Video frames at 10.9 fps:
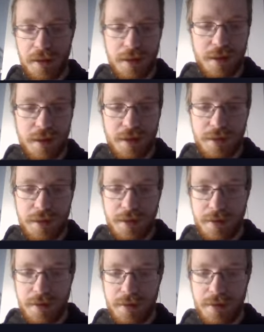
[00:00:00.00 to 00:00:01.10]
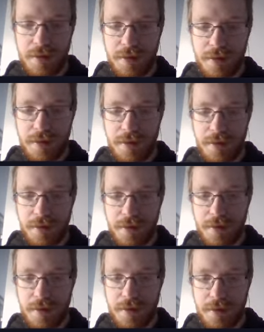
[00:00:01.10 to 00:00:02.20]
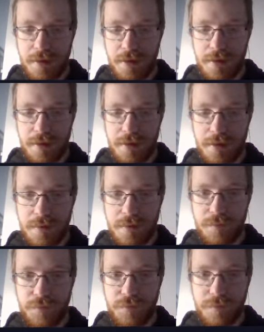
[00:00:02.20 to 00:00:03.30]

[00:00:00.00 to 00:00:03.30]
(silence)